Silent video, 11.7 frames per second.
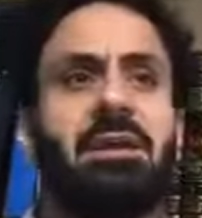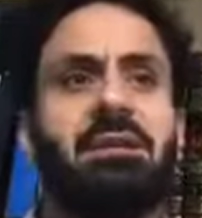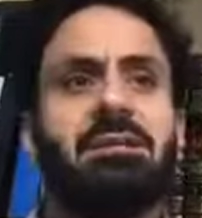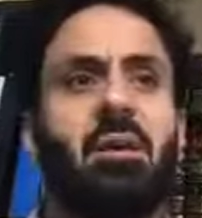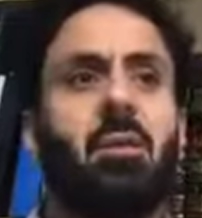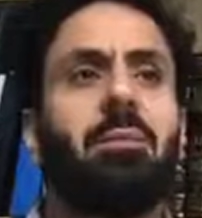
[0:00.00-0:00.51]

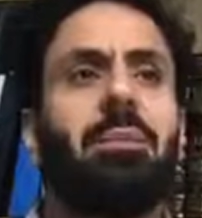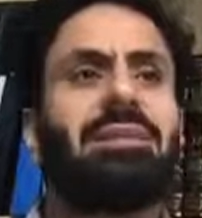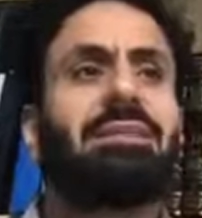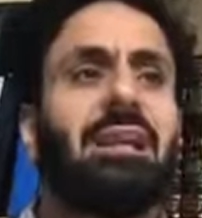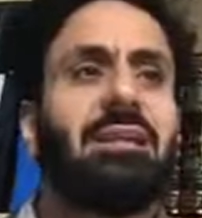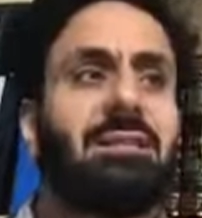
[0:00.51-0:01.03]
Someone
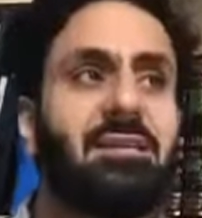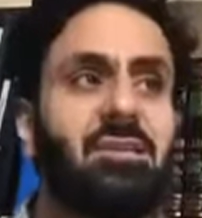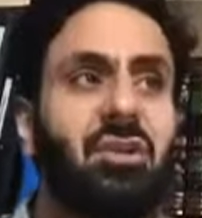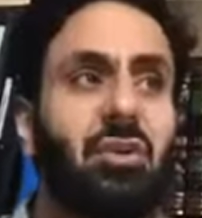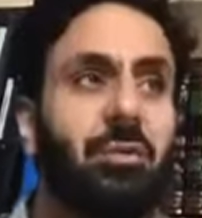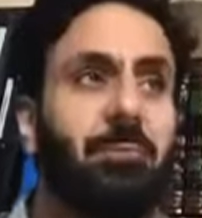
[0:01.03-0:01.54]
basically says
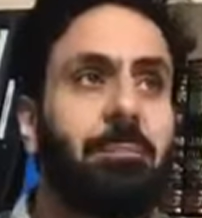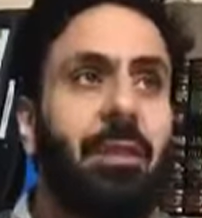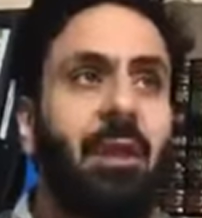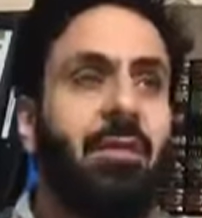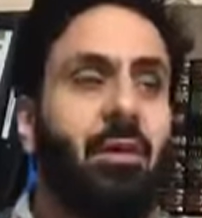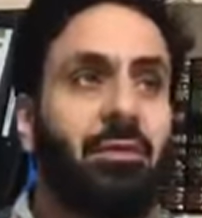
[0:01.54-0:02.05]
to you,
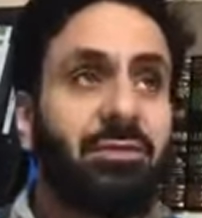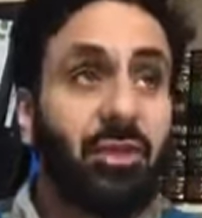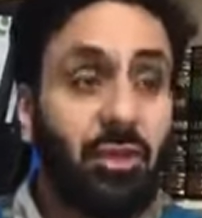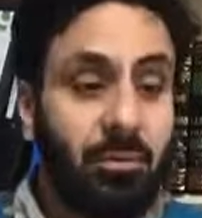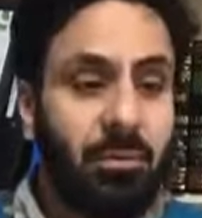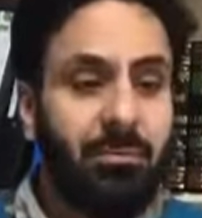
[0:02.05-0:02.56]
there was a
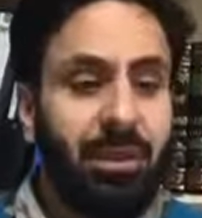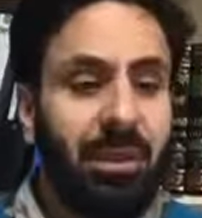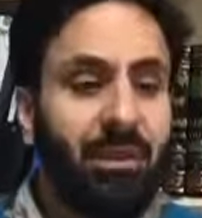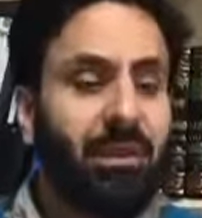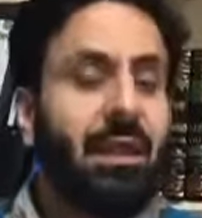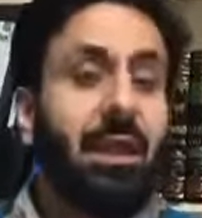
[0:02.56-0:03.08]
human
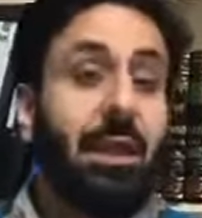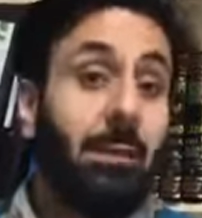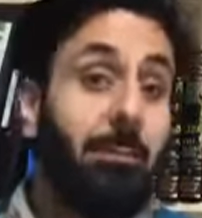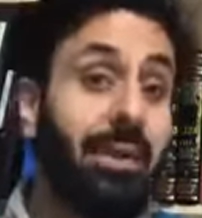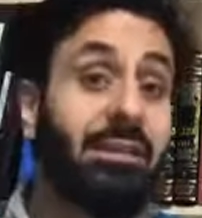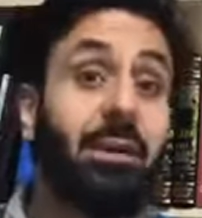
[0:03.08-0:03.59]
being, he
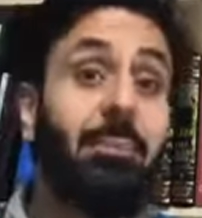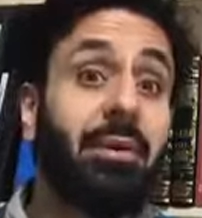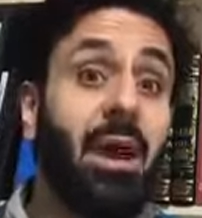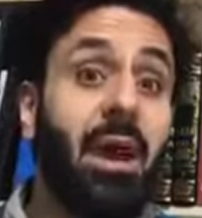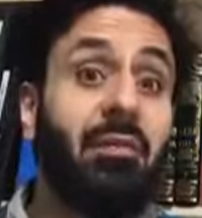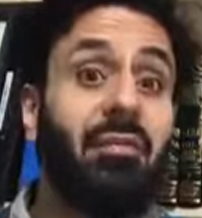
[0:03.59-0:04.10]
picked up a
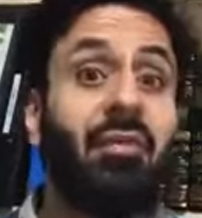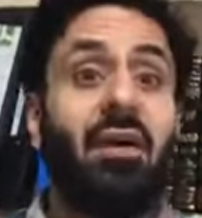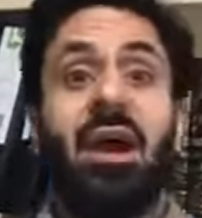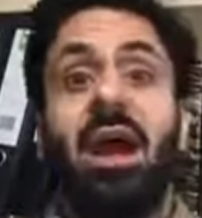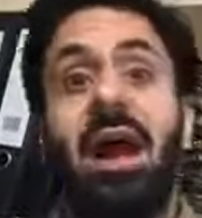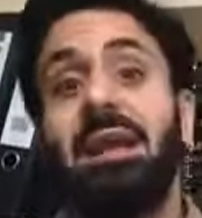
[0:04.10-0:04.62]
knife
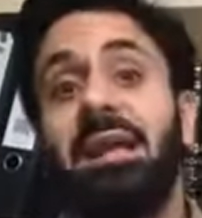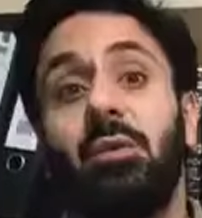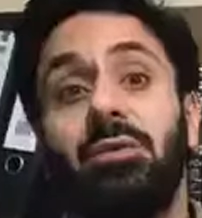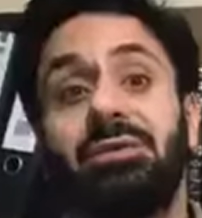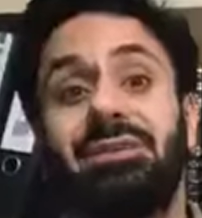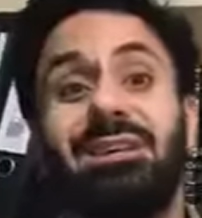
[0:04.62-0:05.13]
and he
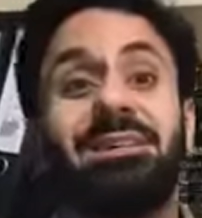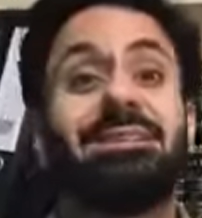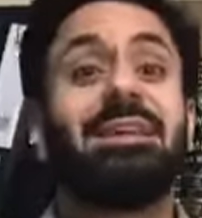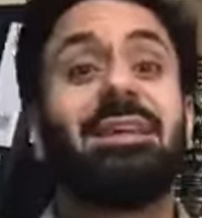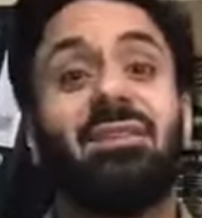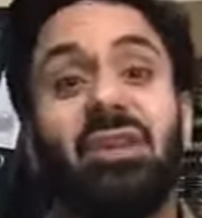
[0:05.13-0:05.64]
was
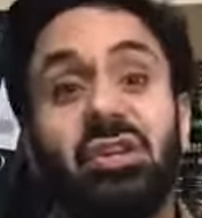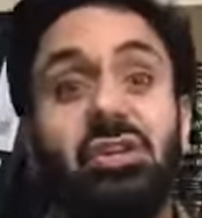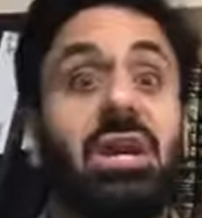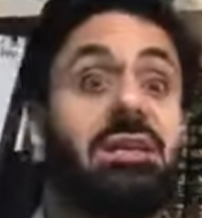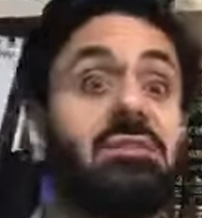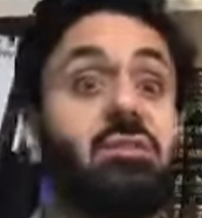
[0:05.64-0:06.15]
cutting the
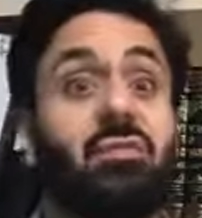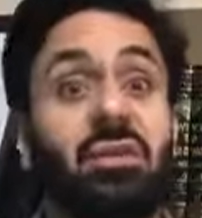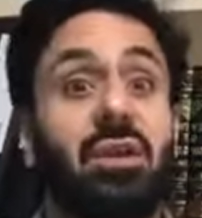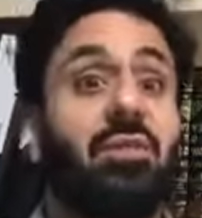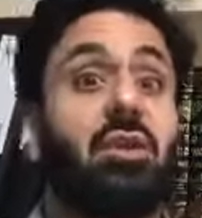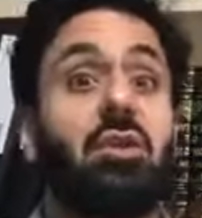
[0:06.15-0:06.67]
chest of
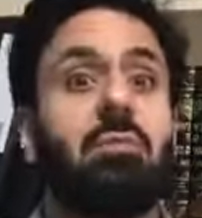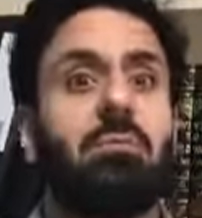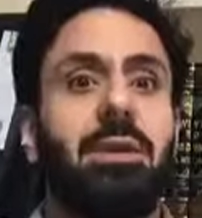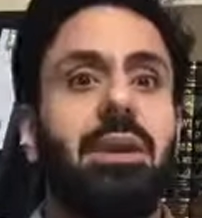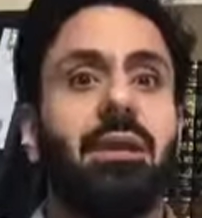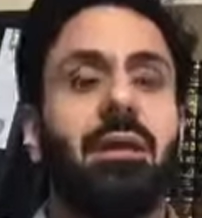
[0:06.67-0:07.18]
another human
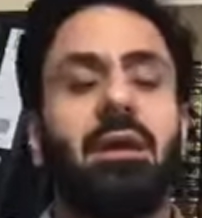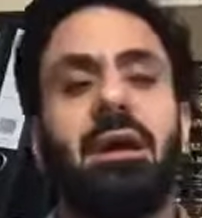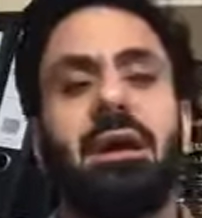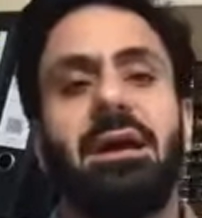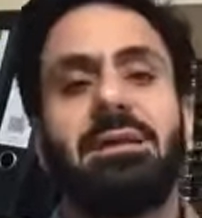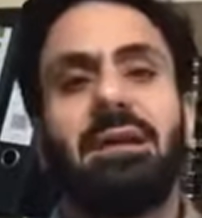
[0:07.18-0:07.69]
being.
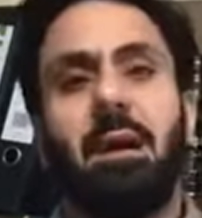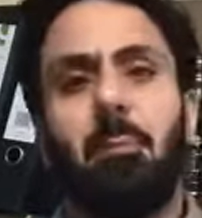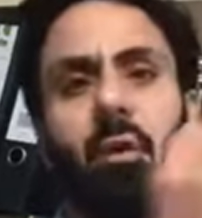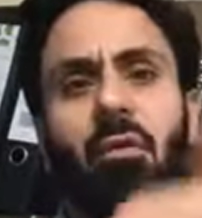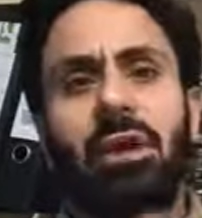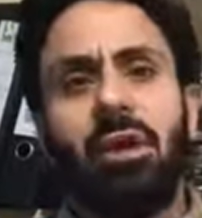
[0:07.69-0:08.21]
Is that
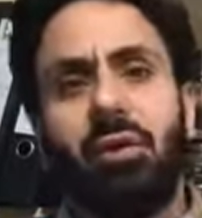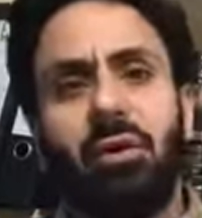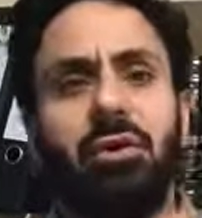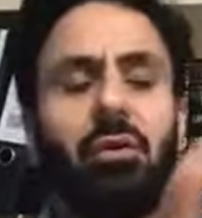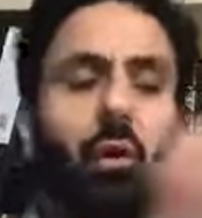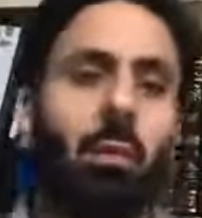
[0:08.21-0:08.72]
morally
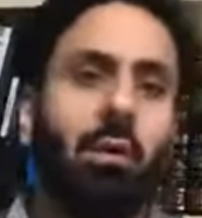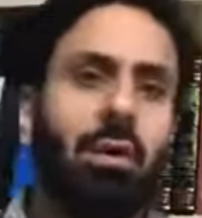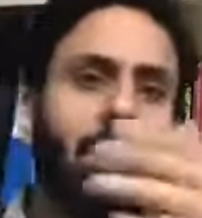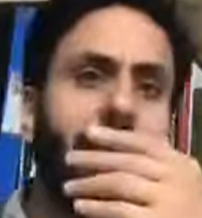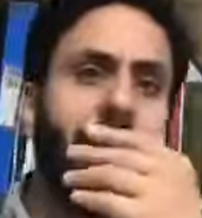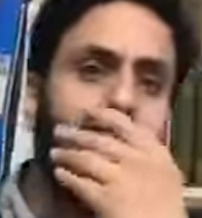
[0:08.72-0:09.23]
good or
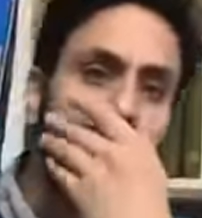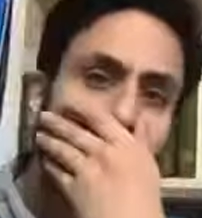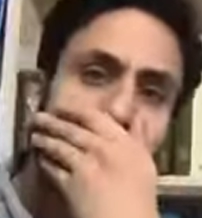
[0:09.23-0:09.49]
morally bad?